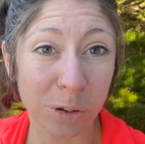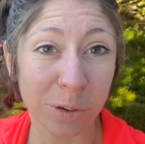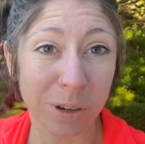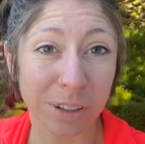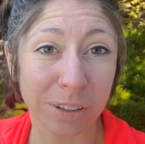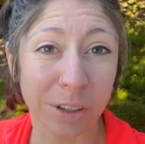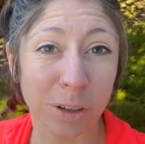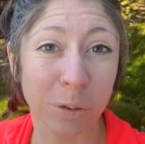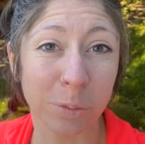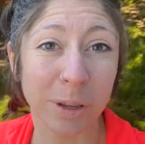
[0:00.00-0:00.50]
our
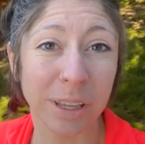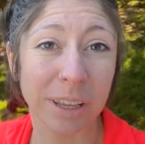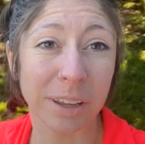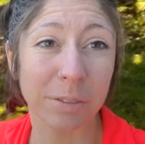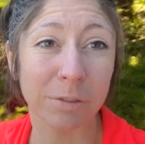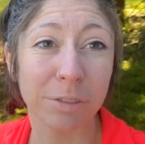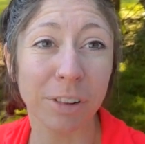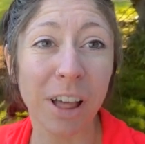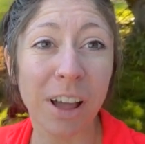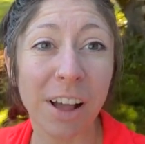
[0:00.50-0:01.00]
little
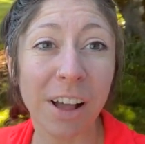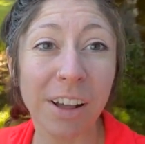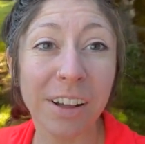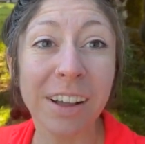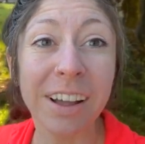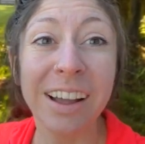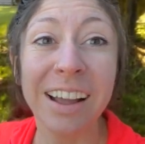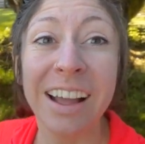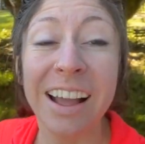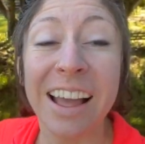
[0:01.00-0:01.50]
weekend vlog.
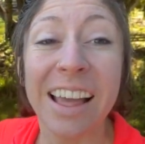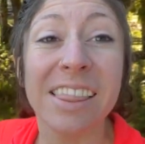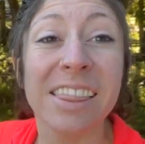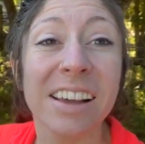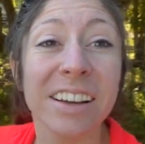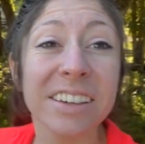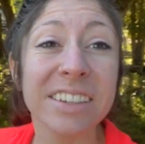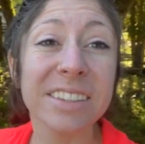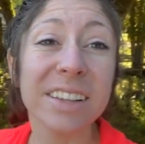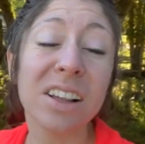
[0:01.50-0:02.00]

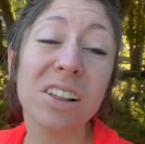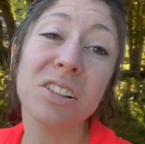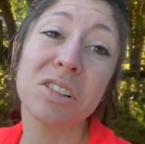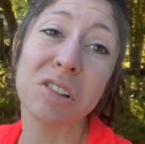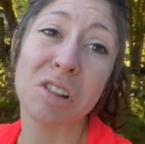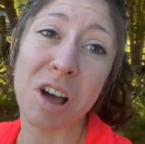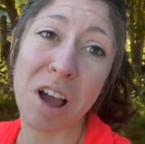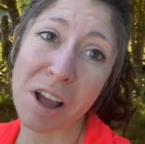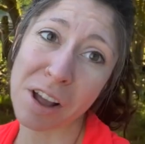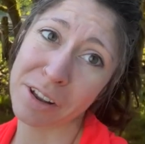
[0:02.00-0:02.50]
There is a
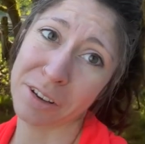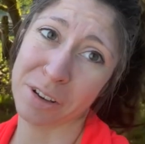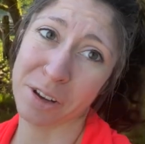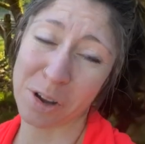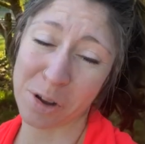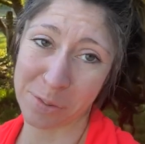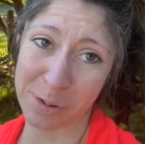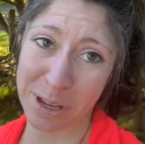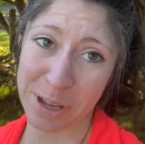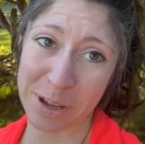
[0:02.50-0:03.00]
lot
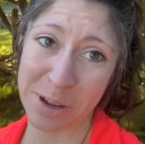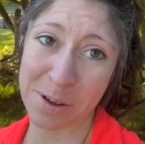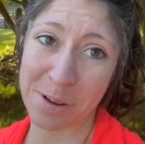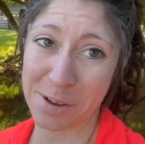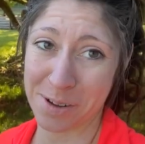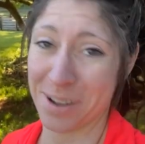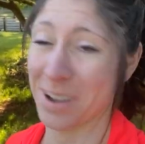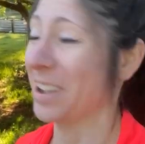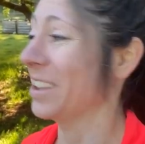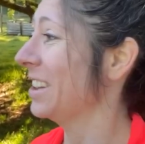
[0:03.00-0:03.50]
going
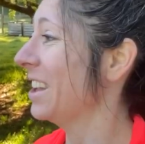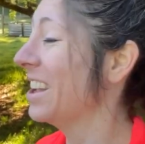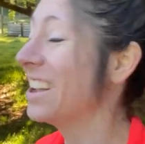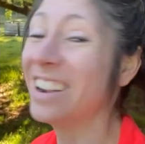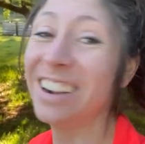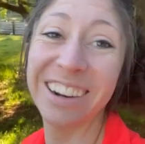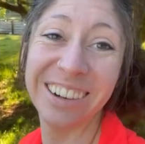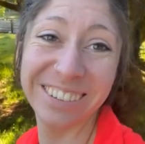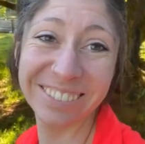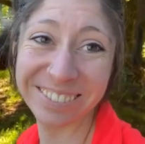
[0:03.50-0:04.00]
on
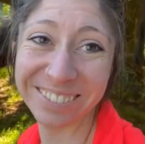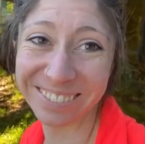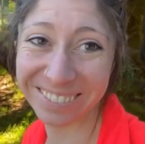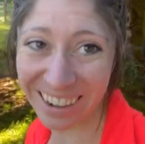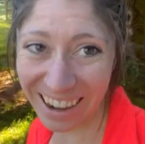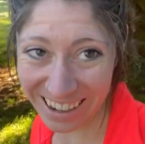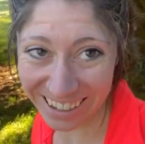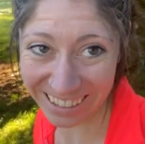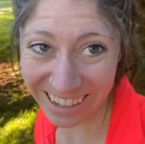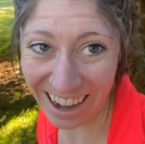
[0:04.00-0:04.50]

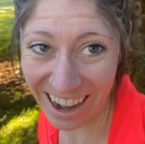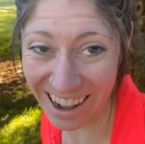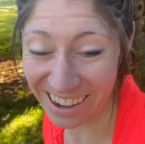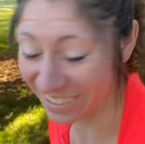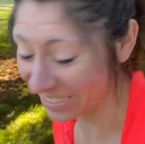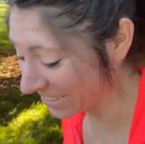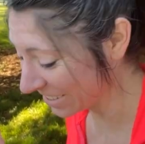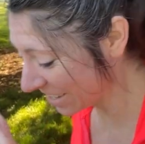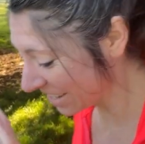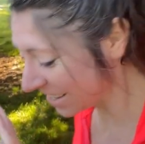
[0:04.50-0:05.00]
right
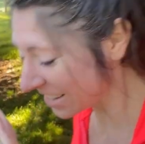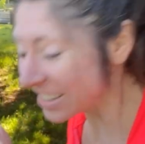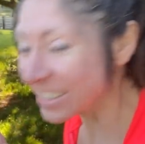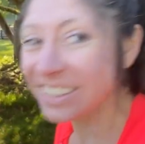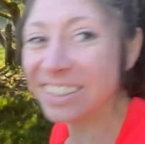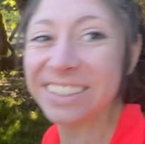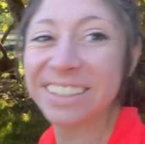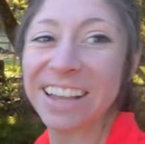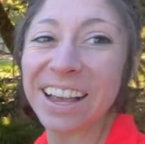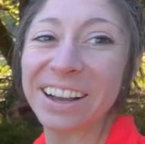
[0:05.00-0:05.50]
now.
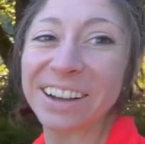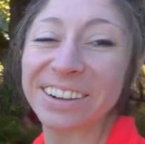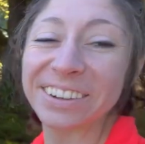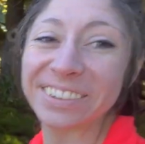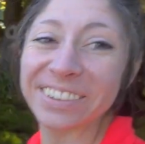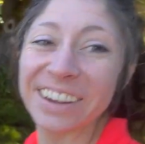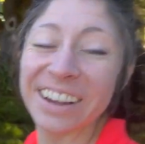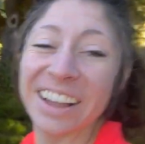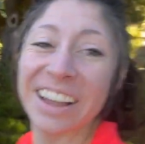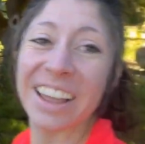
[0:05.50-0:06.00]
So
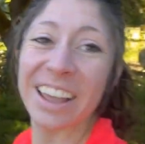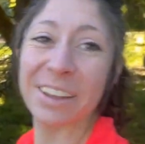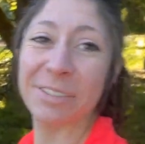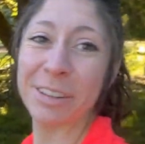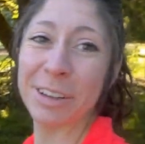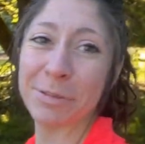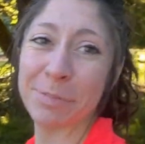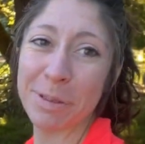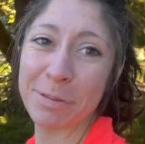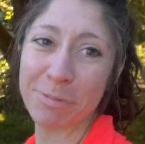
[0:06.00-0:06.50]
if
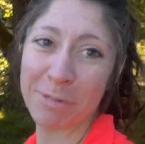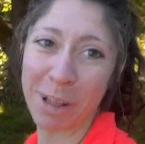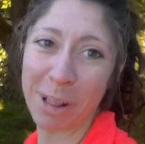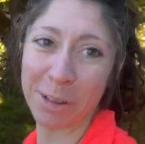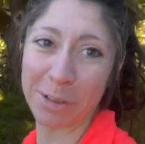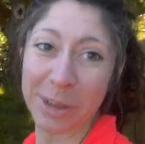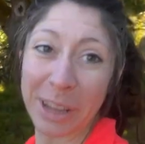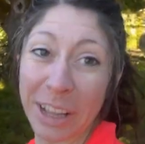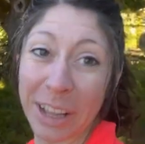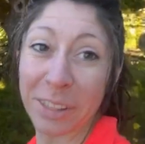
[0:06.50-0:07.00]
you've been
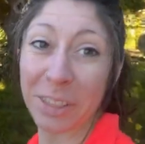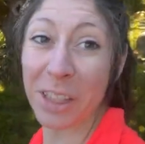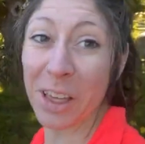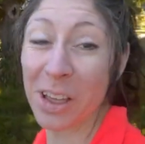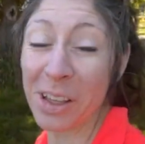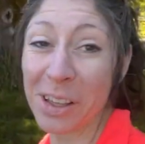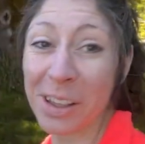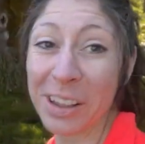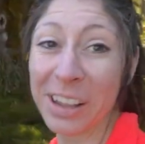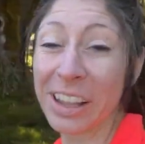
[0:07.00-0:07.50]
following
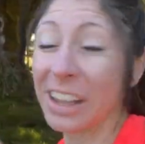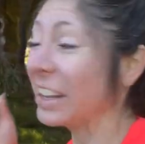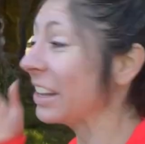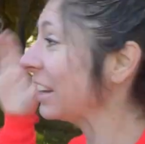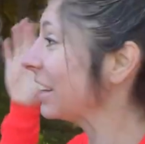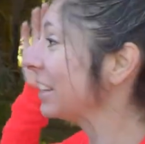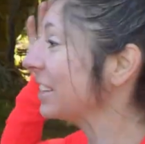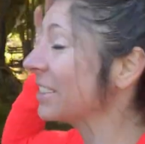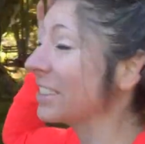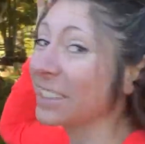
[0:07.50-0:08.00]
along, it
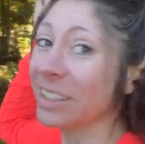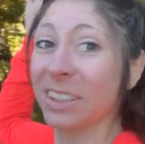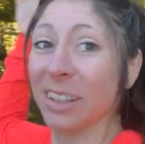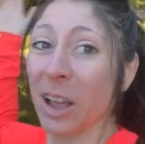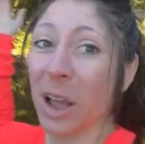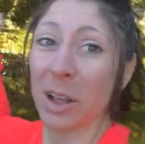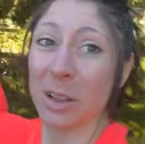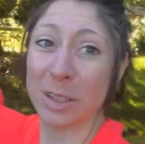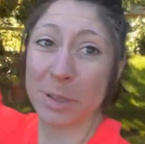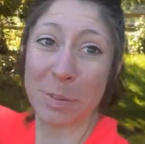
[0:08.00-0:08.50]
is
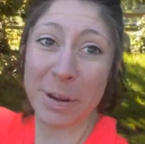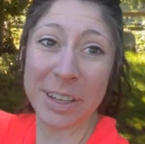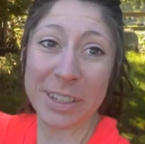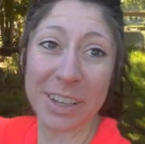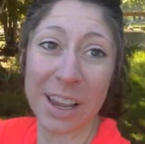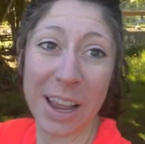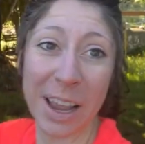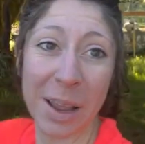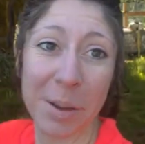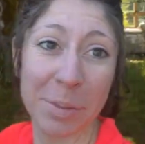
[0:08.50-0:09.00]

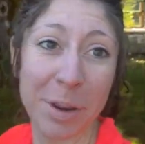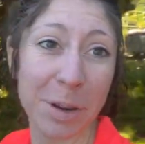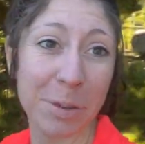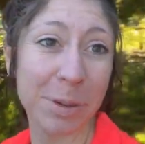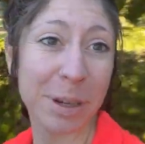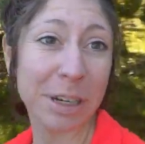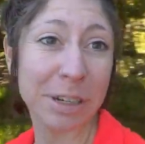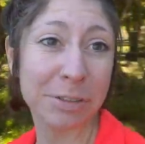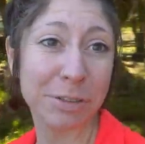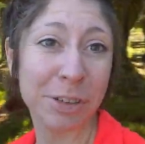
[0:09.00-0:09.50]
springtime.
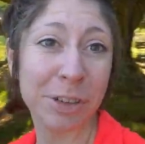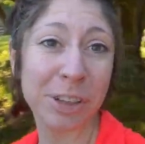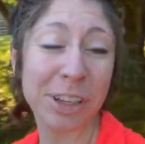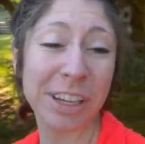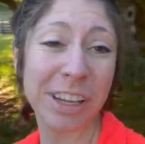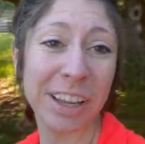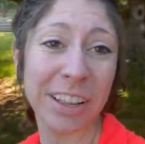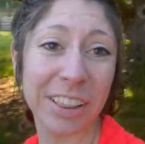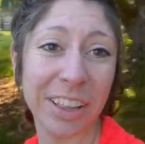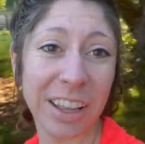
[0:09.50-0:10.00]
We are
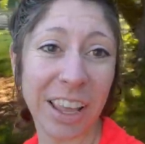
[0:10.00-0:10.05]
fully in the